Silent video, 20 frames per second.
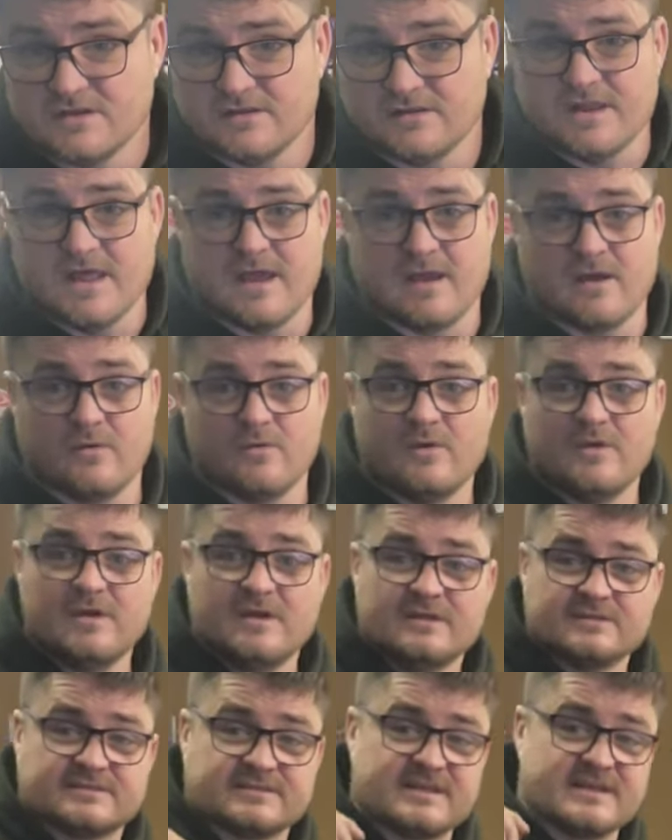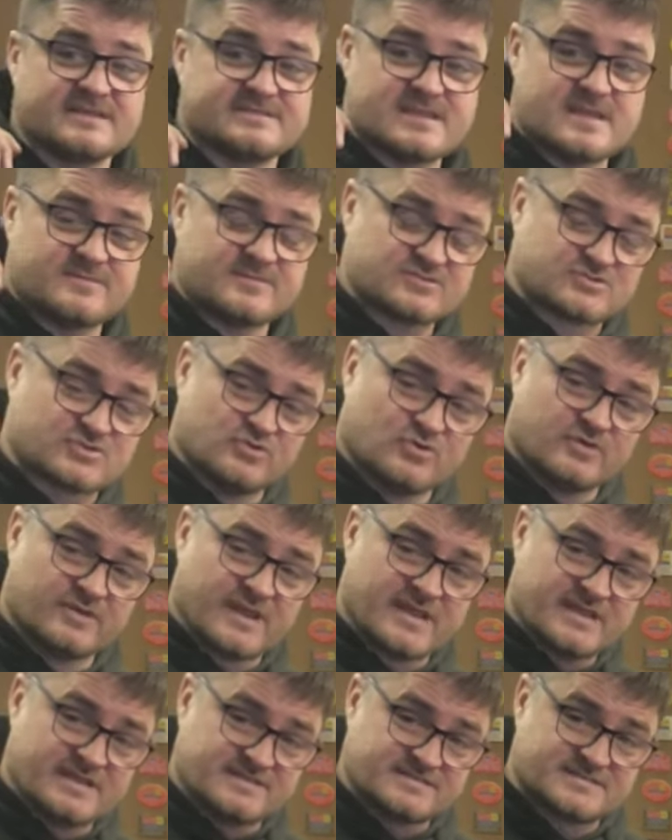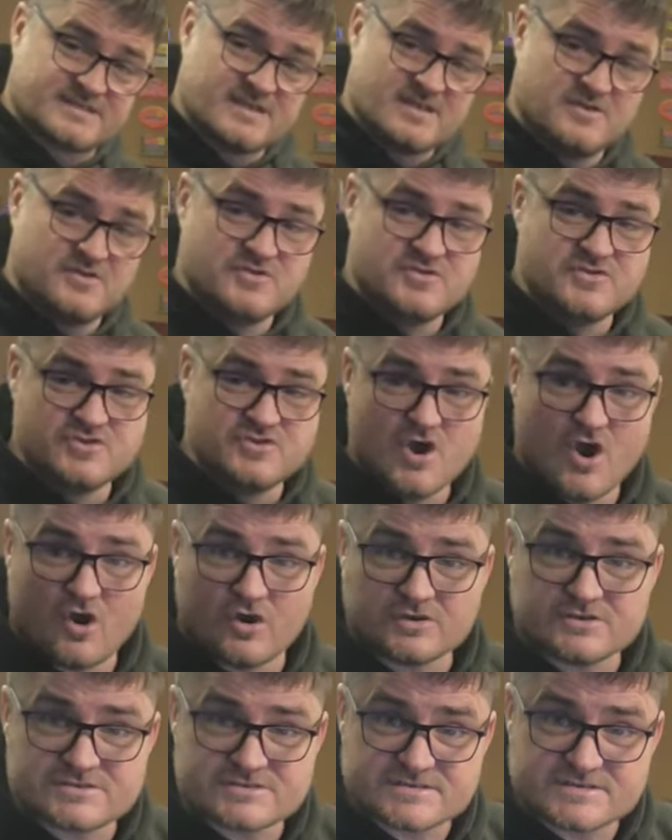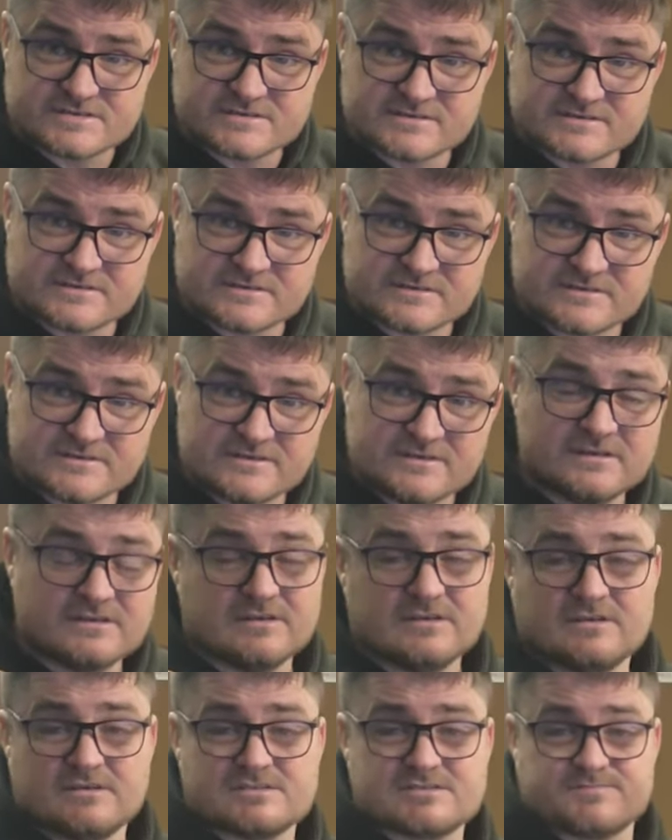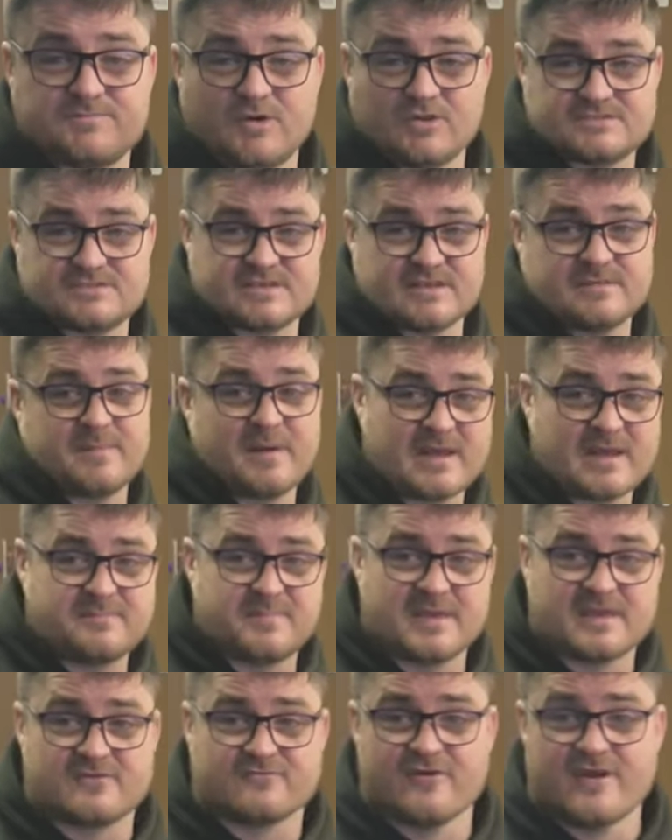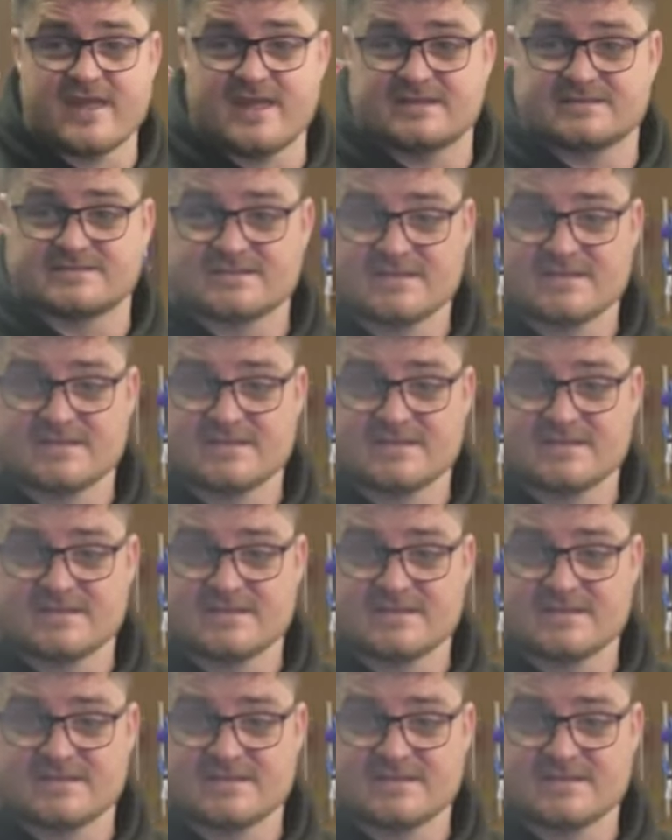Now, today's episode is not sponsored by Bigg Red.